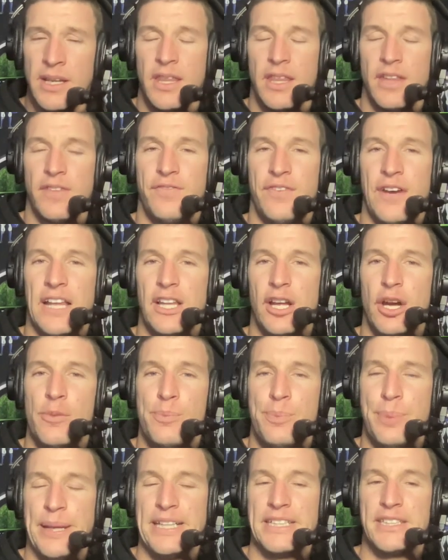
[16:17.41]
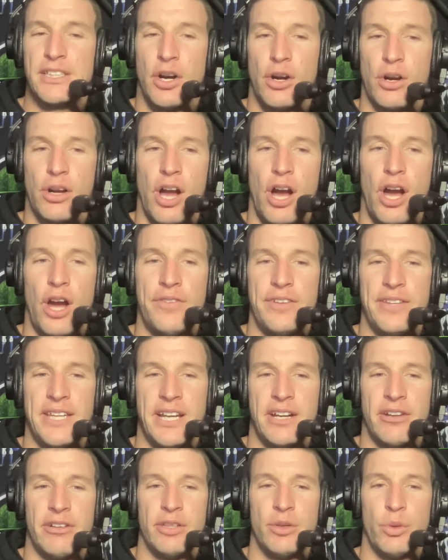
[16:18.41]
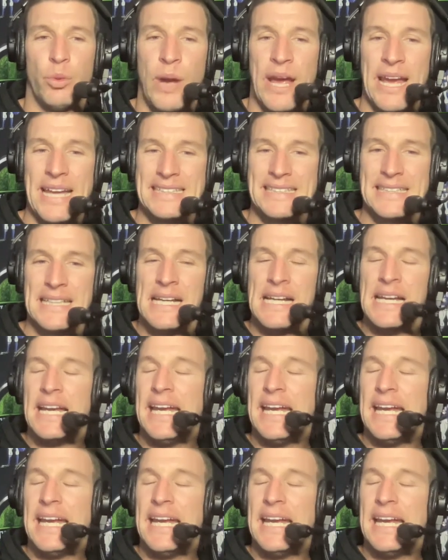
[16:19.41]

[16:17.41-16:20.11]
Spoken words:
the fellow big dog over there in the West.